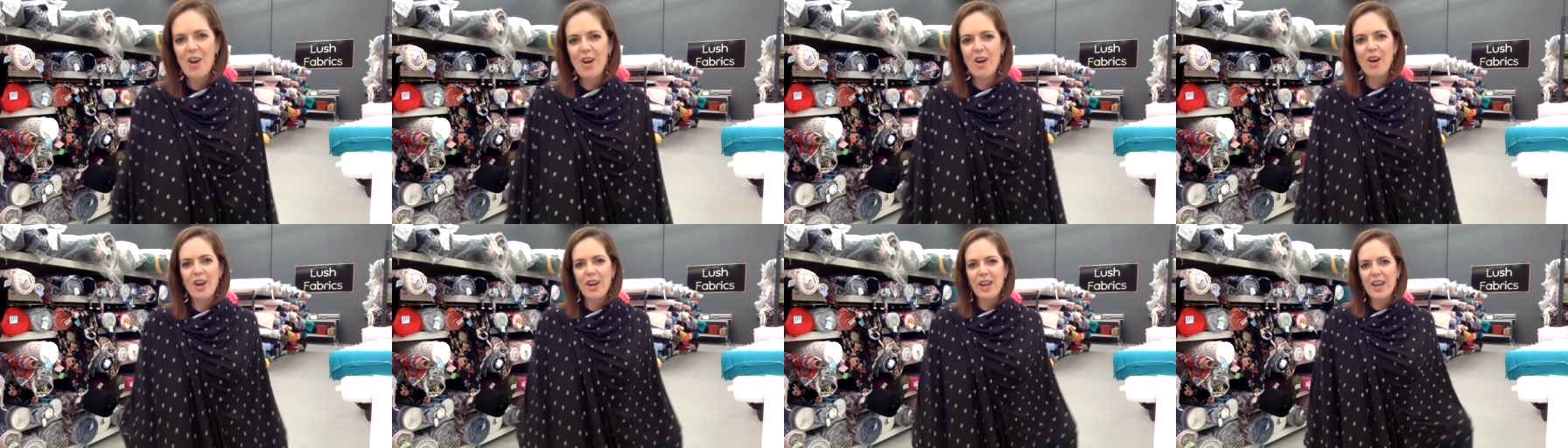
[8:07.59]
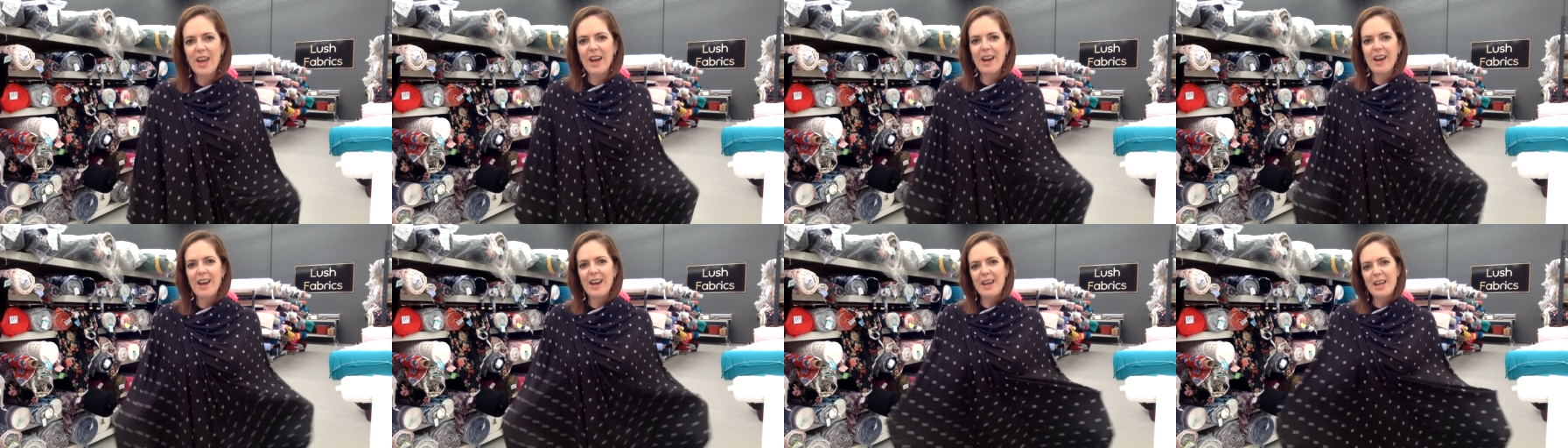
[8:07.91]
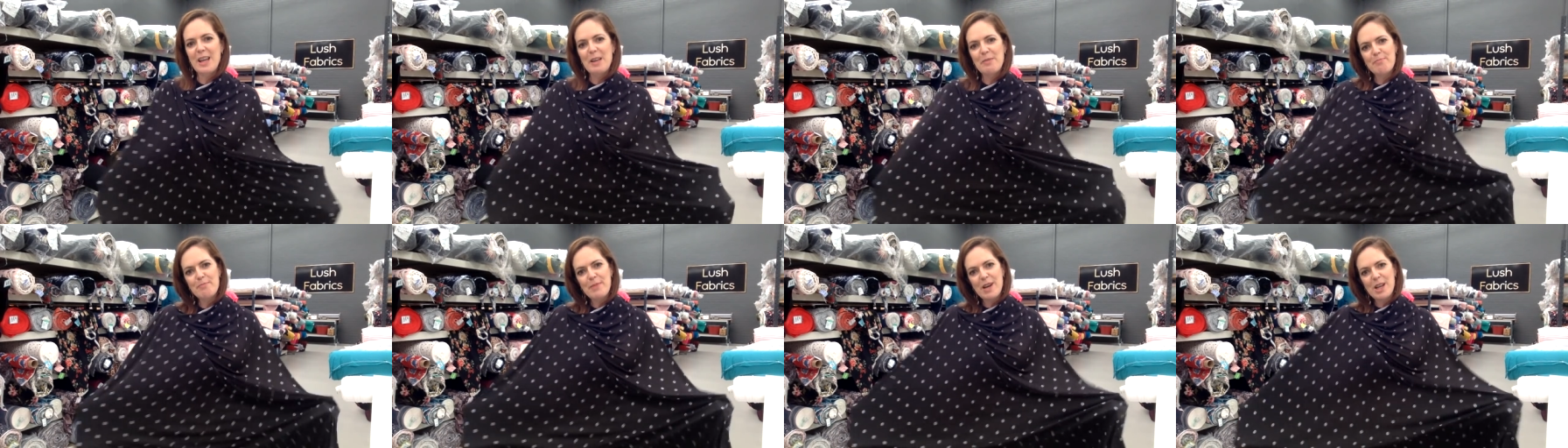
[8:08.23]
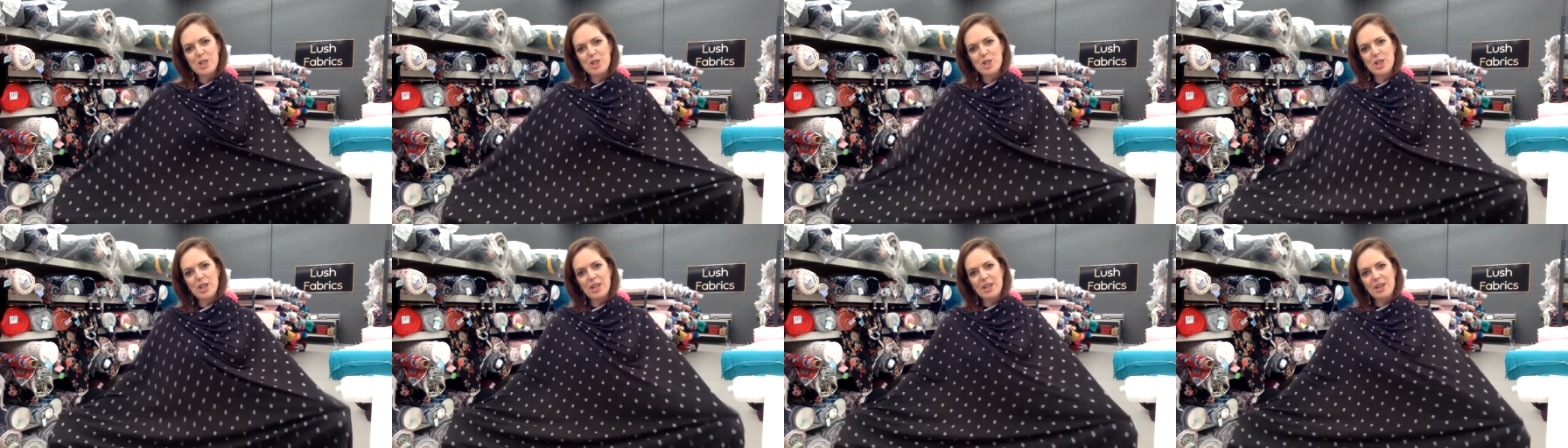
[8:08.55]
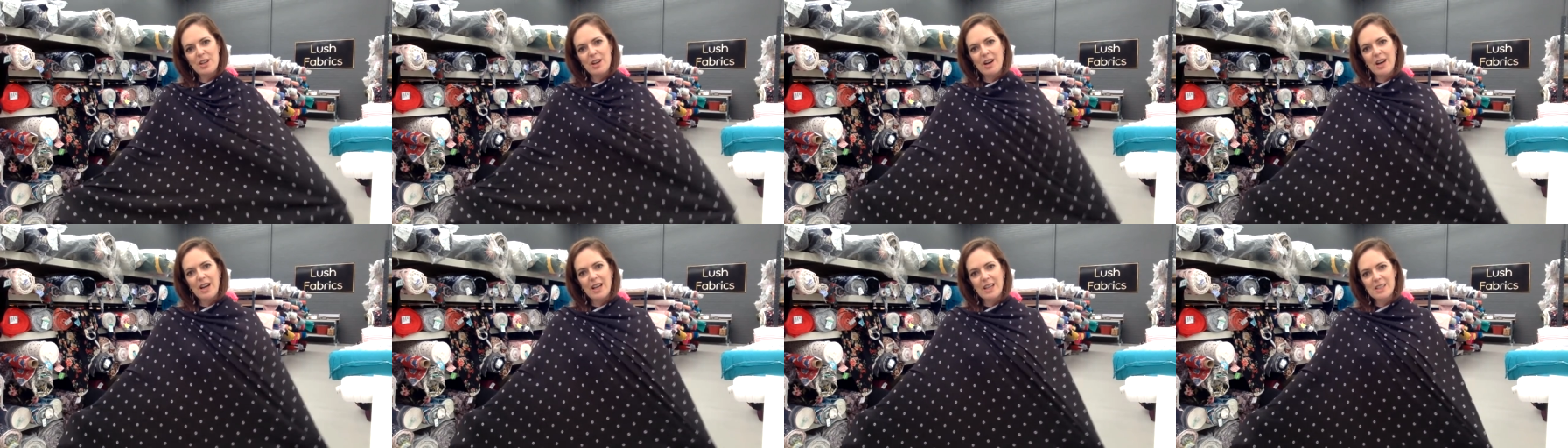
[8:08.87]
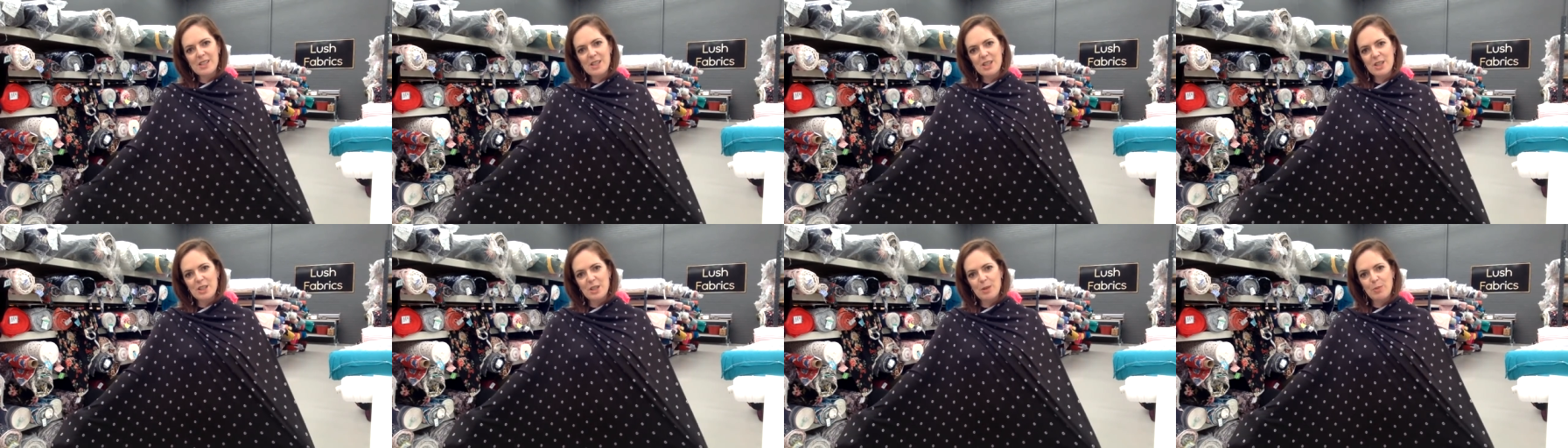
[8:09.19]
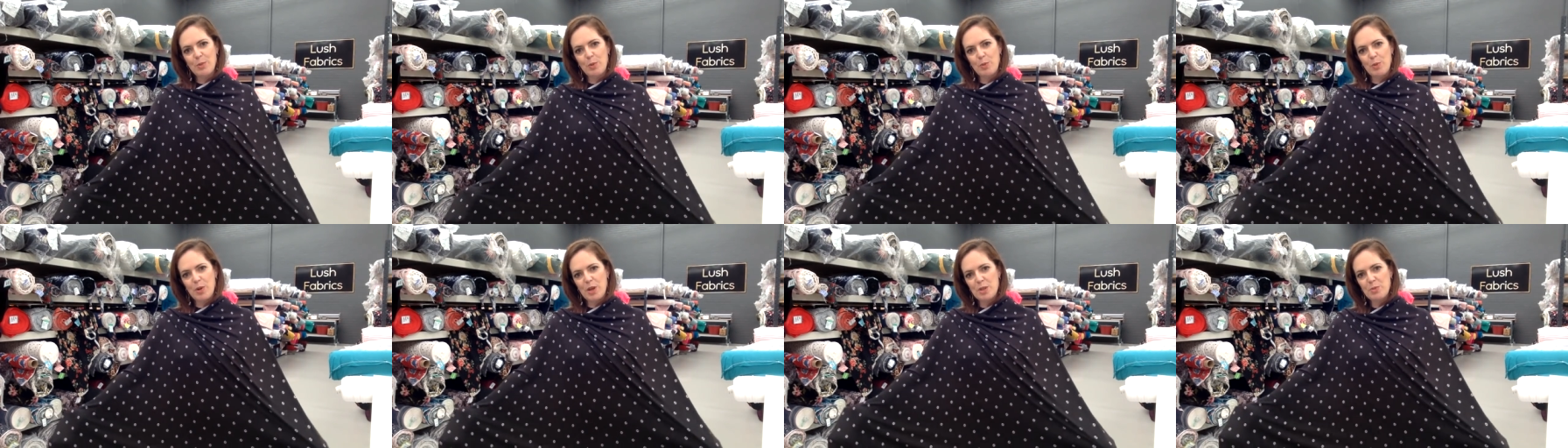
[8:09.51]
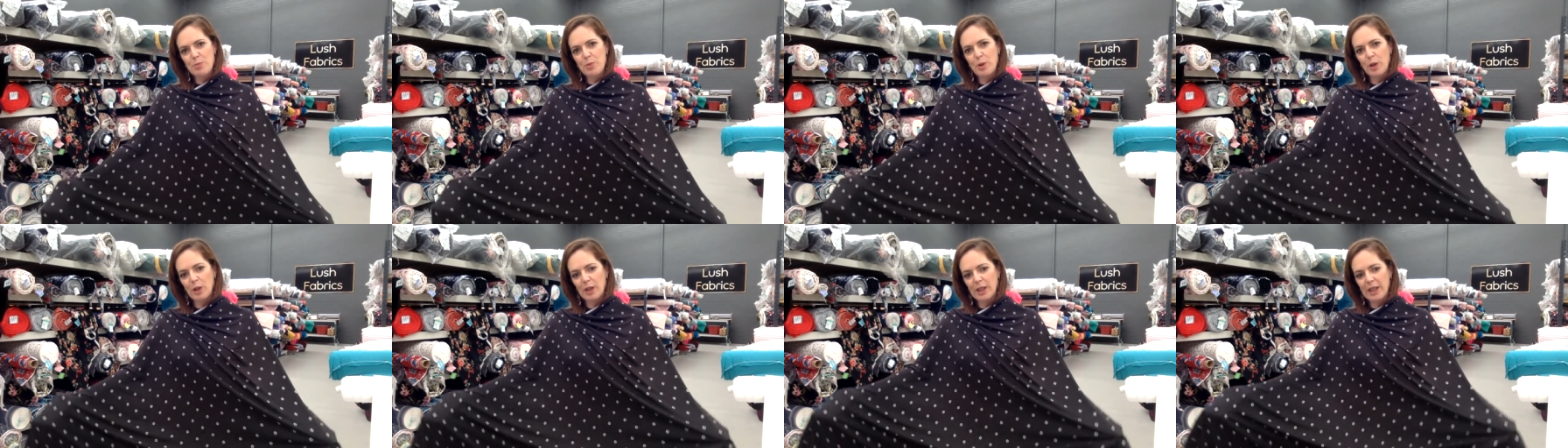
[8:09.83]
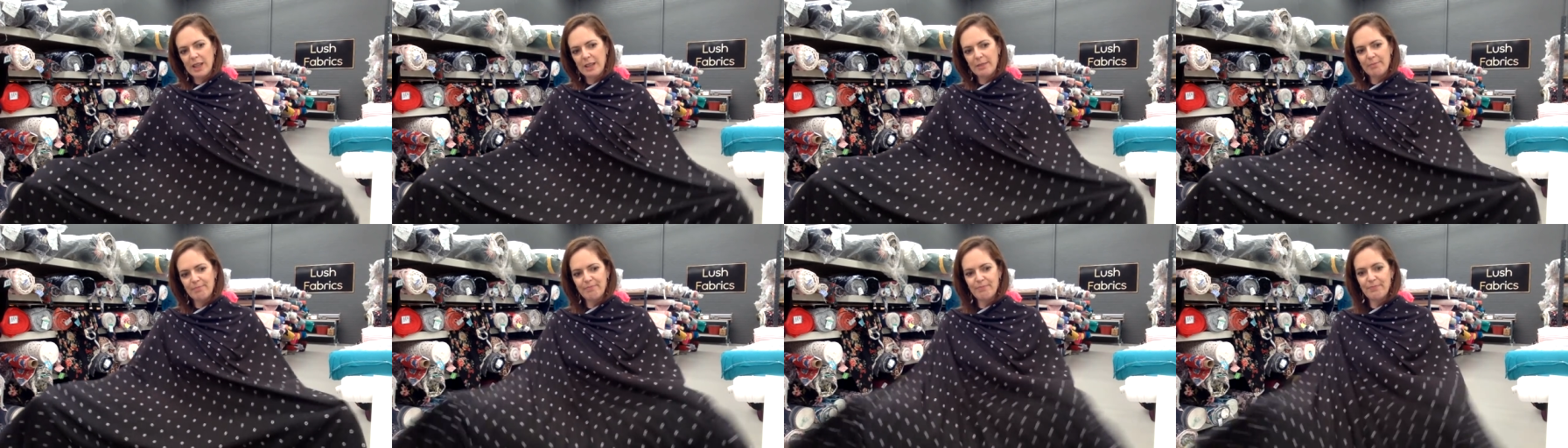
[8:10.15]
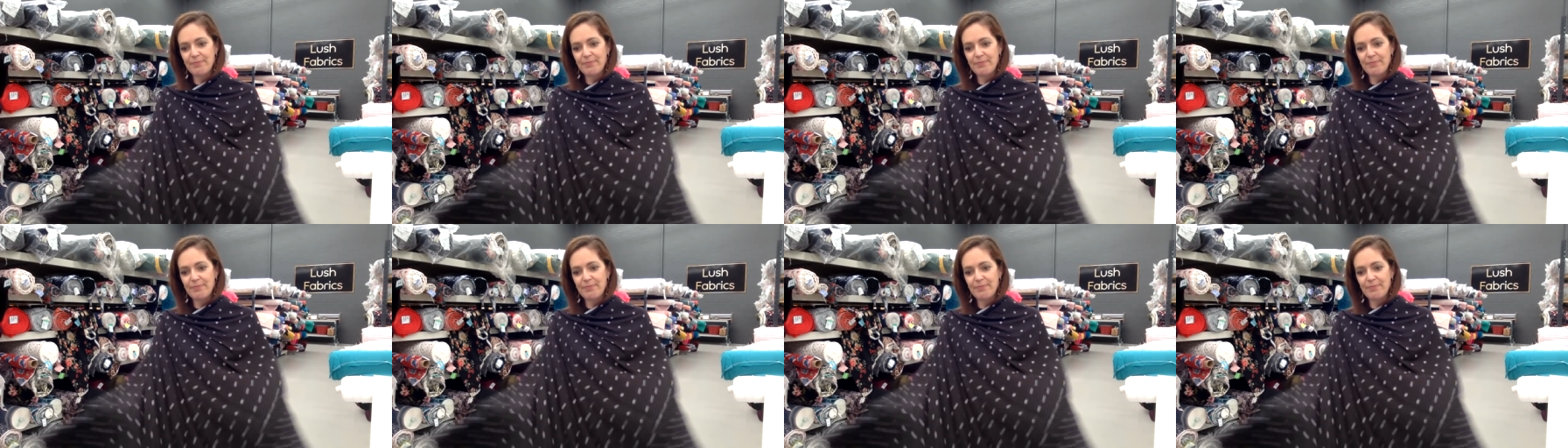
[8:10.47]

Okay, Magic Night double brush poly.